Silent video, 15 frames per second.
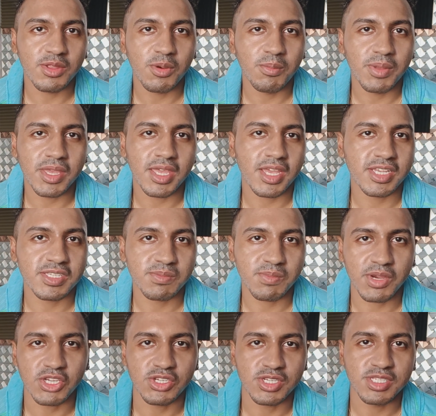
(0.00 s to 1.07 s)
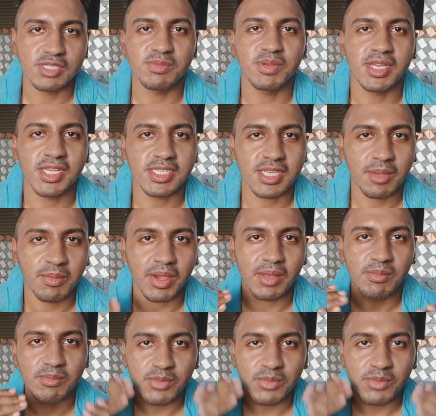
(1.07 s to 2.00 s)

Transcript: No big expressions, because I might